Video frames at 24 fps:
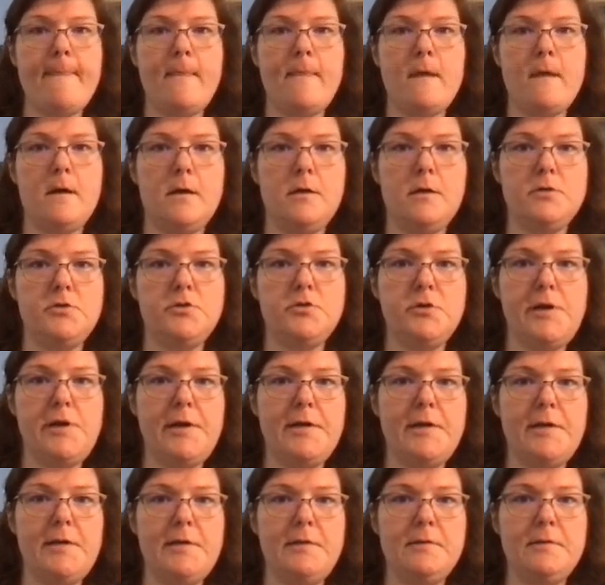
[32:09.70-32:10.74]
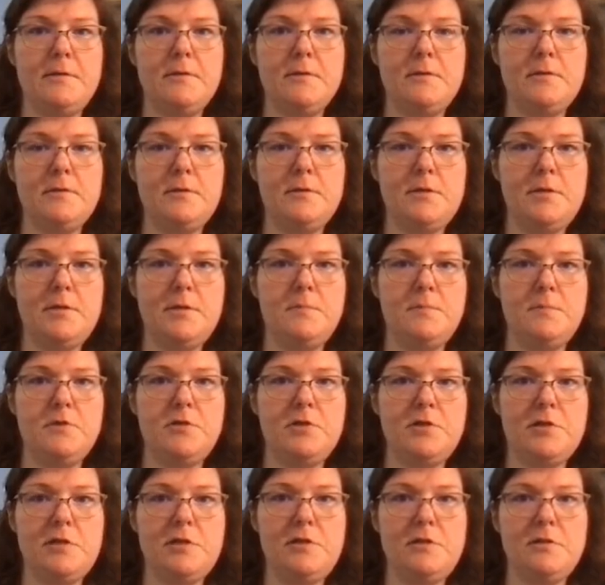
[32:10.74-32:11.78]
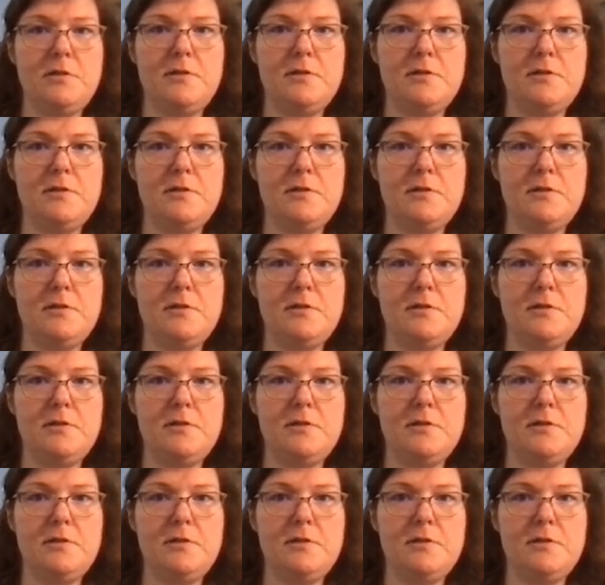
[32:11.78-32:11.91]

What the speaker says: dog training tip sheet.